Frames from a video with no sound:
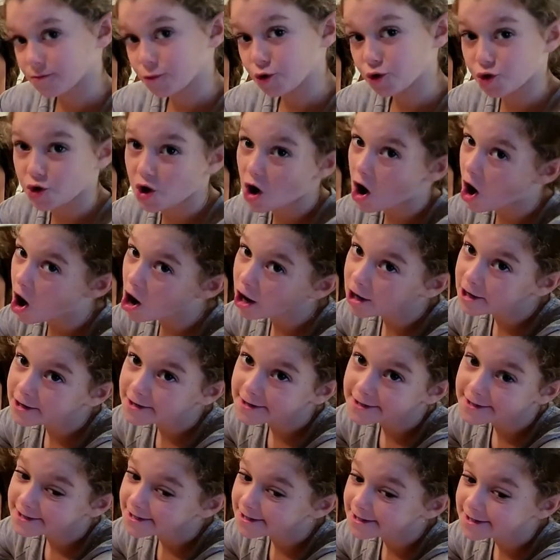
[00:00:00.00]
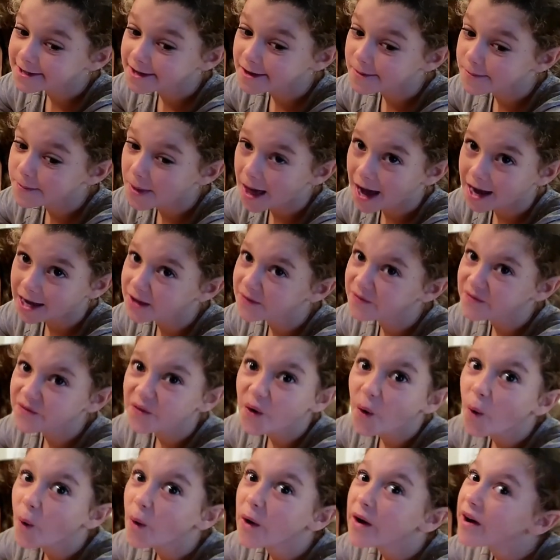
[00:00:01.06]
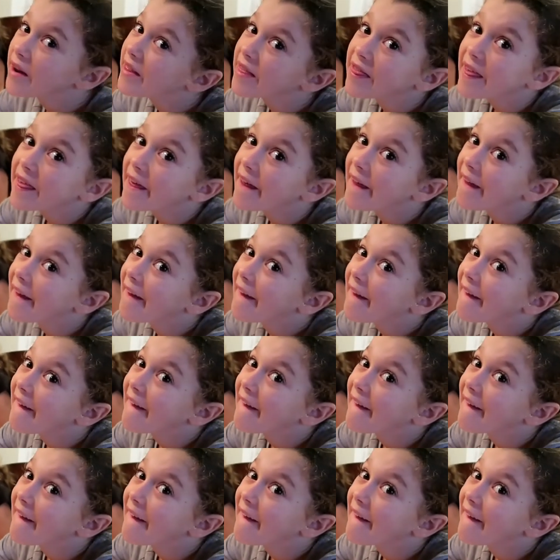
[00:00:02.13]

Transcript: Rocks back and forth. It